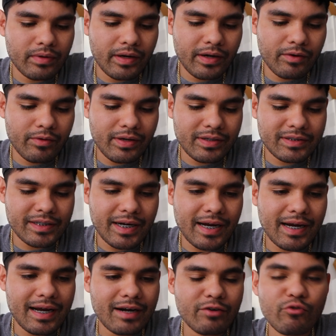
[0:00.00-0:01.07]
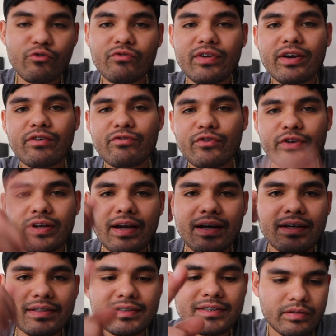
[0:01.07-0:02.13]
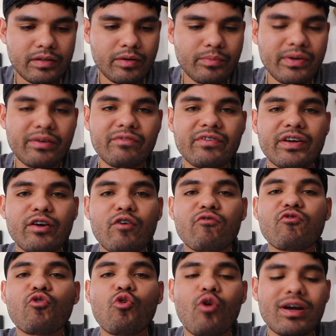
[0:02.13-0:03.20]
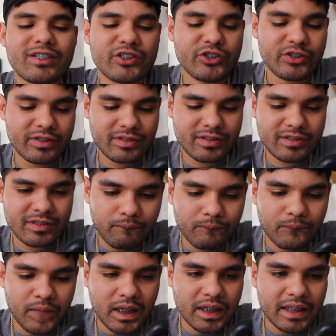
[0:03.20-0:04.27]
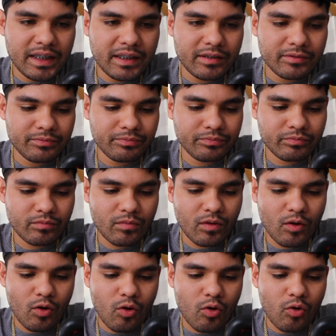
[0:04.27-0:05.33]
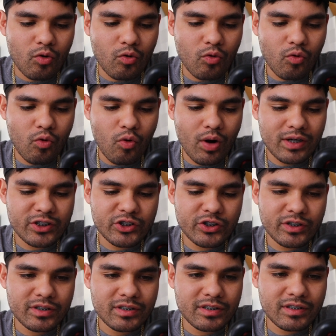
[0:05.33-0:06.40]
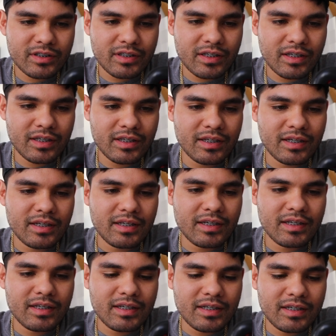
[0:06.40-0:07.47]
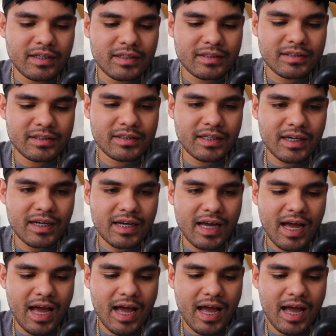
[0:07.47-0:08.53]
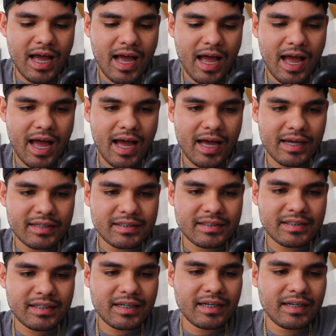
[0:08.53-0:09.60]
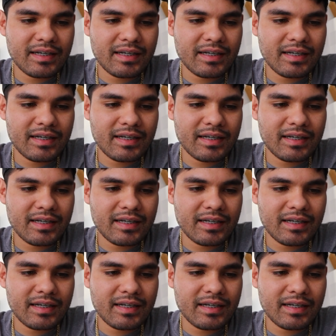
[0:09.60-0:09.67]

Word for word: But anyways, today I got a new video for you guys. It's going to be a video of questions. Funny questions to ask.